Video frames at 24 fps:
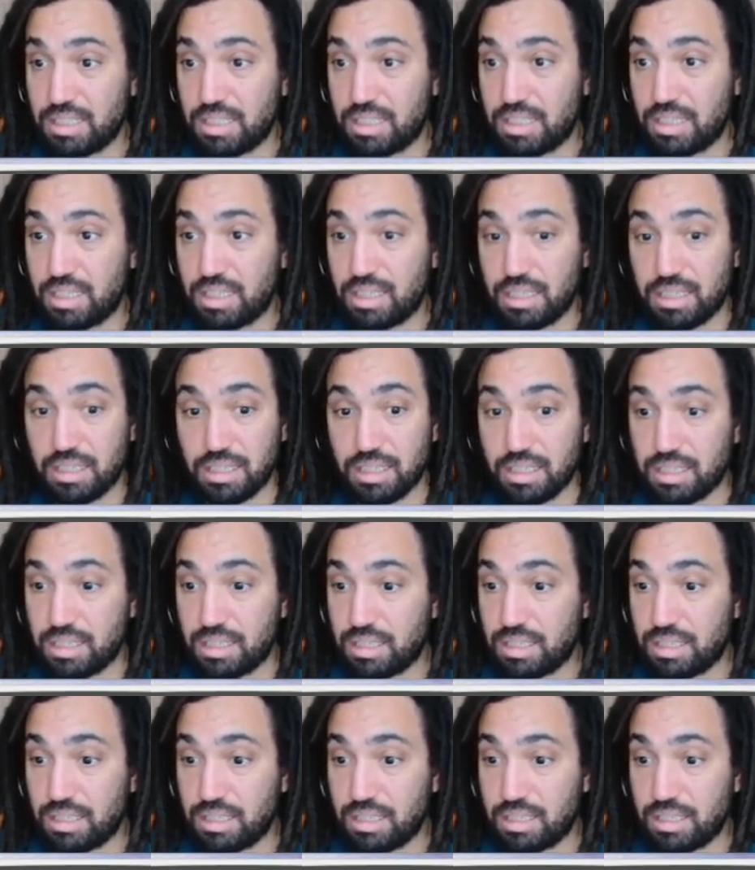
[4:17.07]

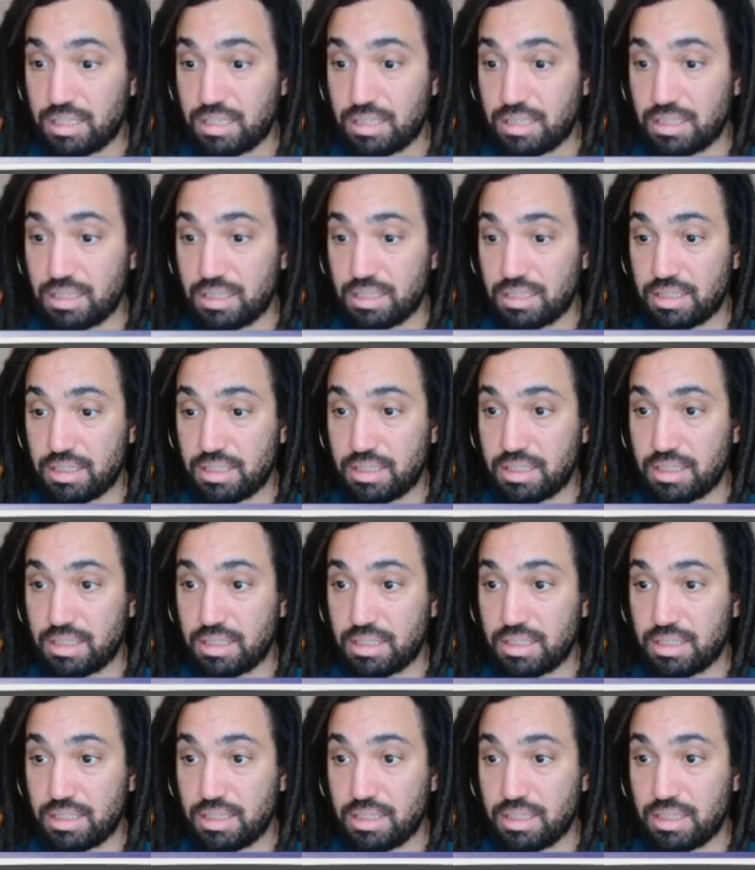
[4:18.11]
Uh,
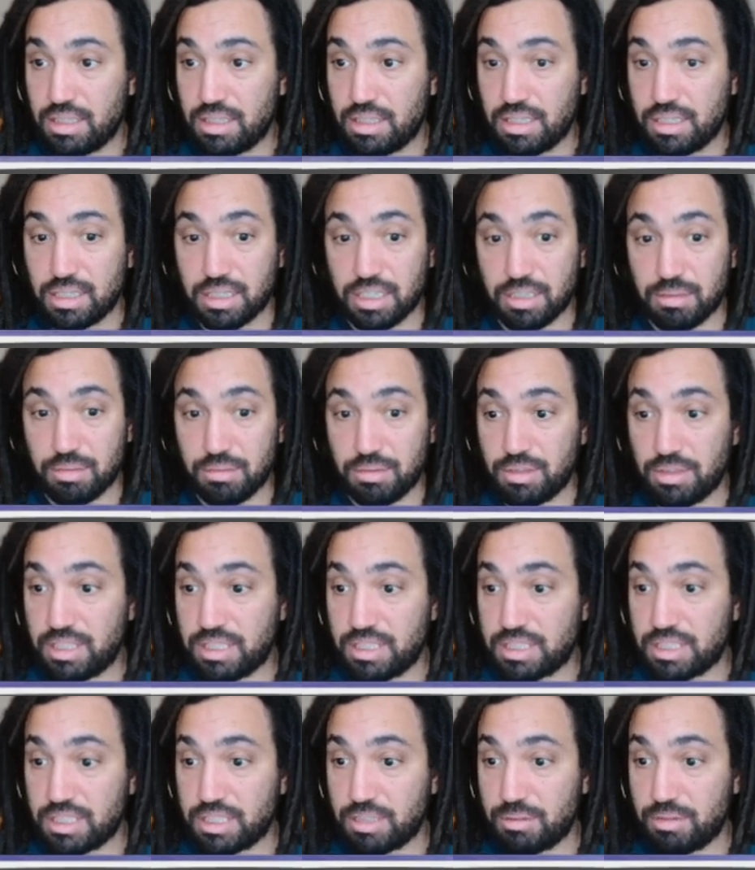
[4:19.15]
come on,
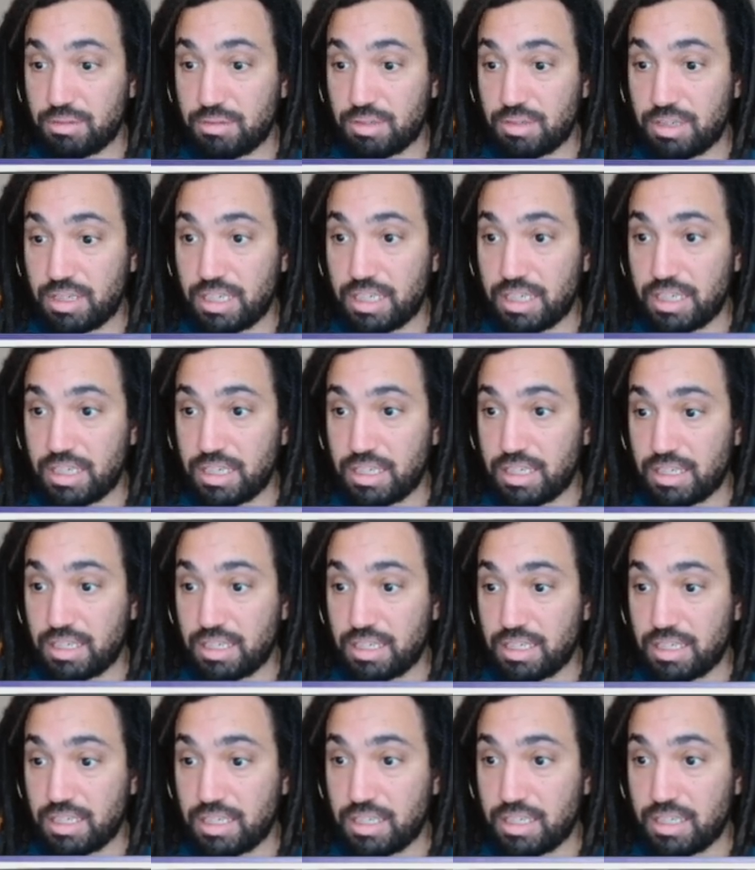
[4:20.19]
is it going to be right?
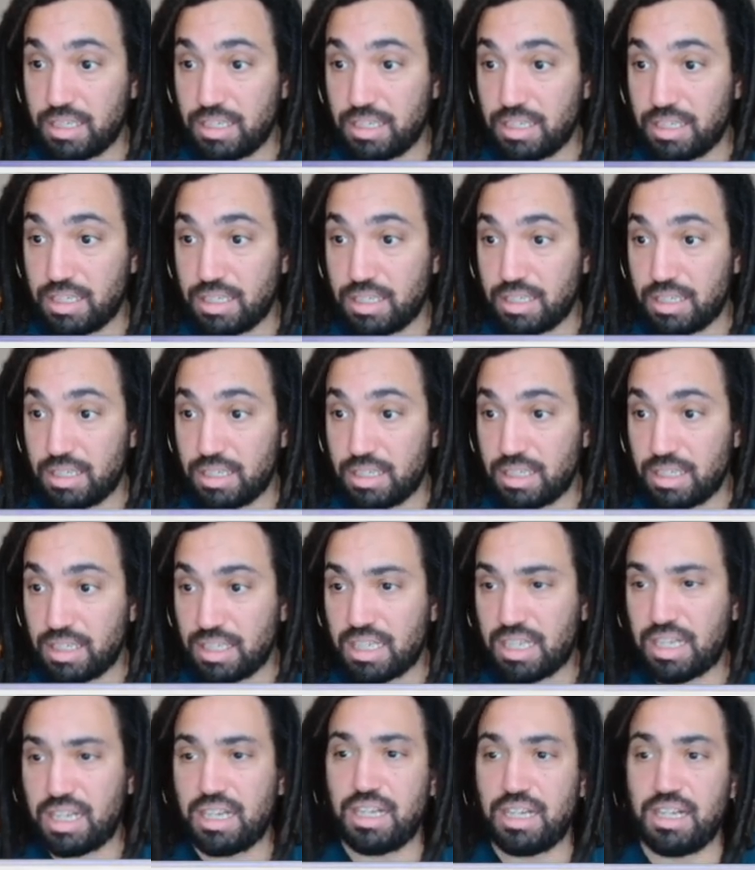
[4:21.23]

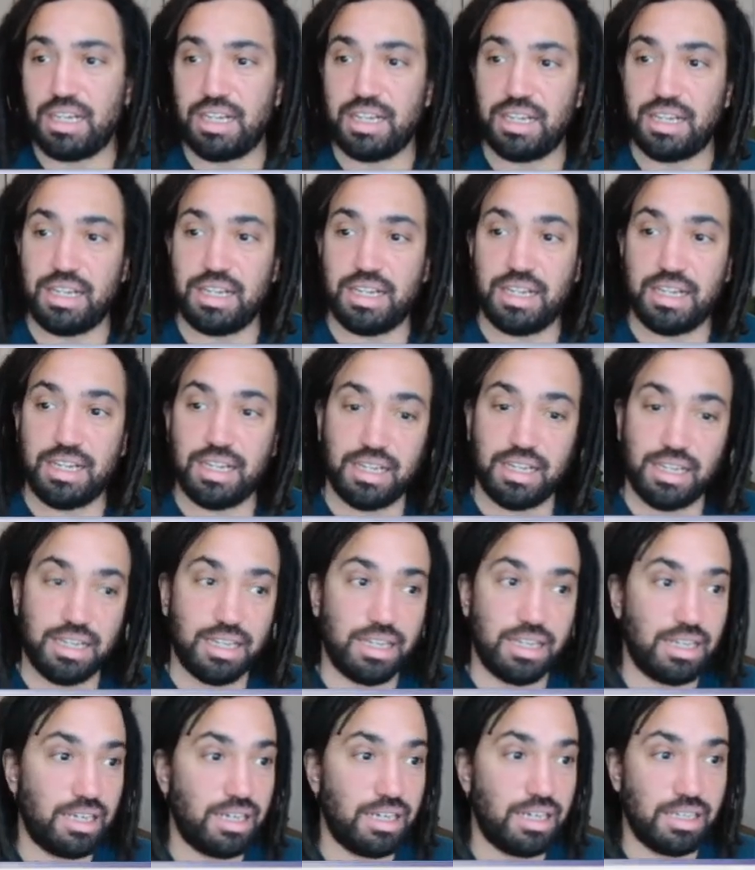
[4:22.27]

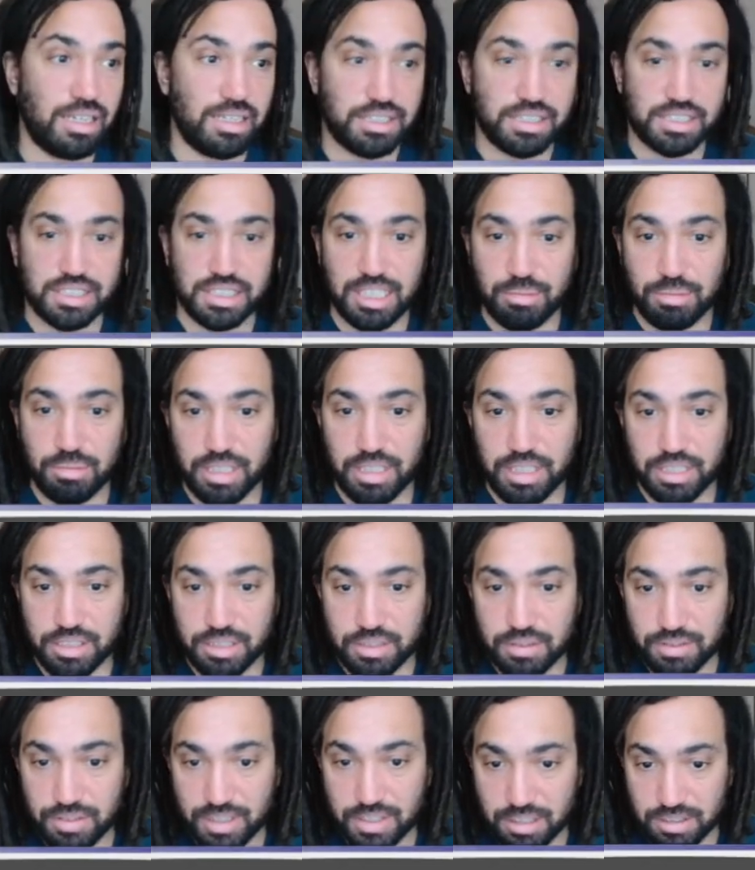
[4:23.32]
Ah, shabby,
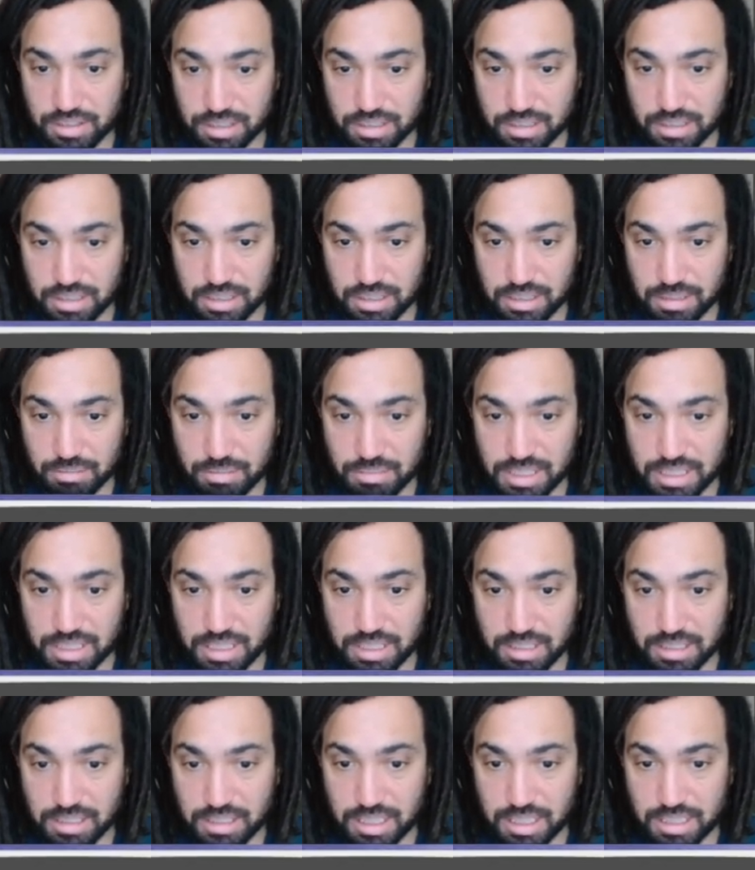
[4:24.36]
2000. Missed
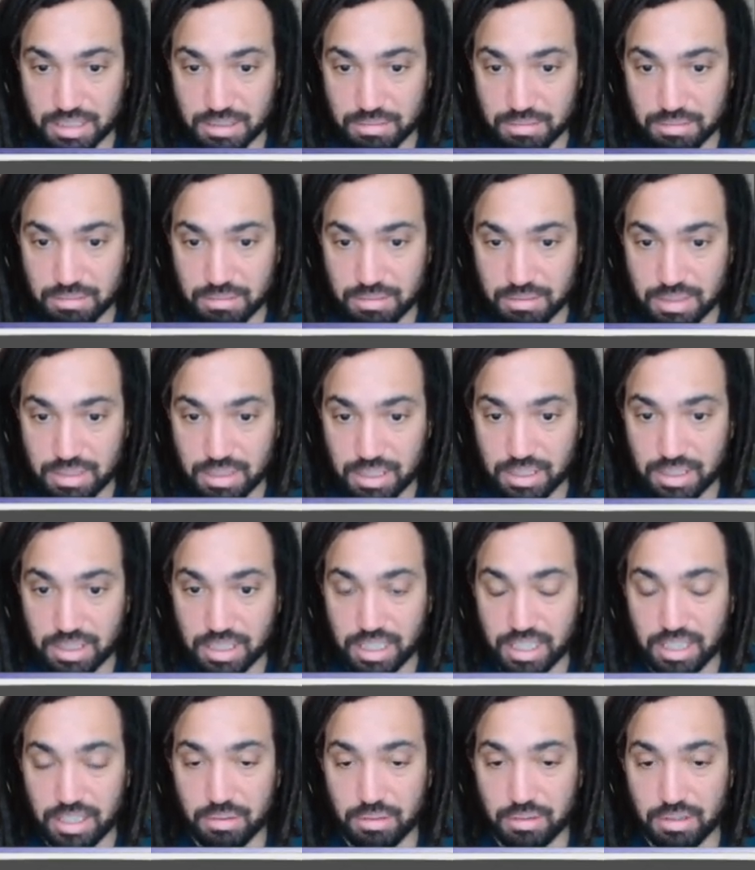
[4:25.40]
out on this.
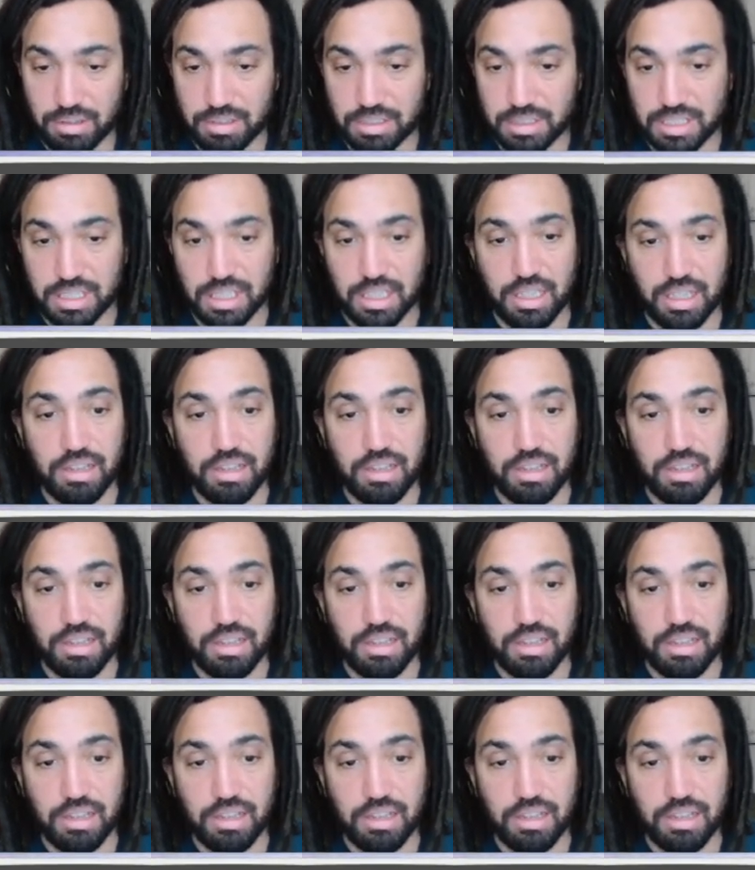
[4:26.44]
Okay, no worries.